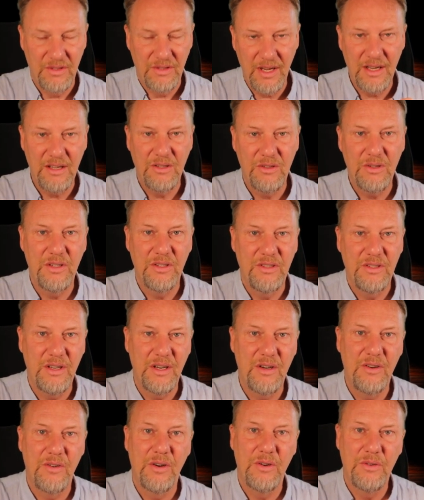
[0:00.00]
Sector
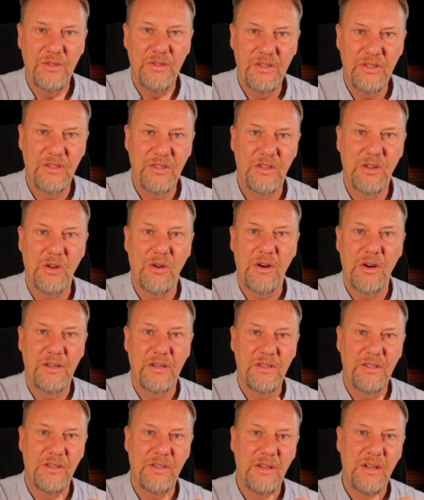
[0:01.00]
0
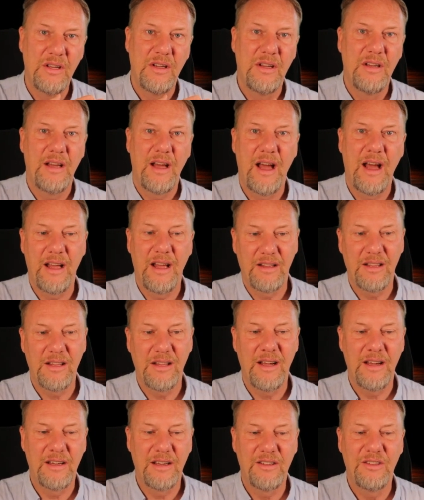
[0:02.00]
starts at
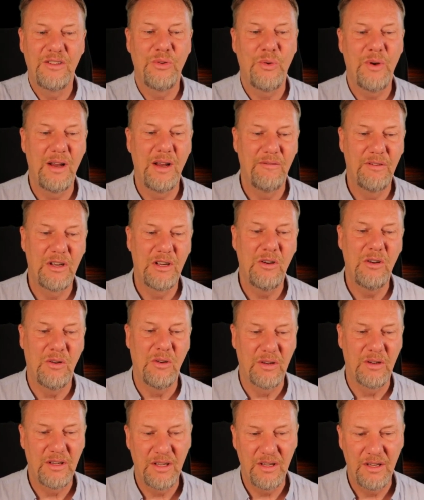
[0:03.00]
like 12 o'clock.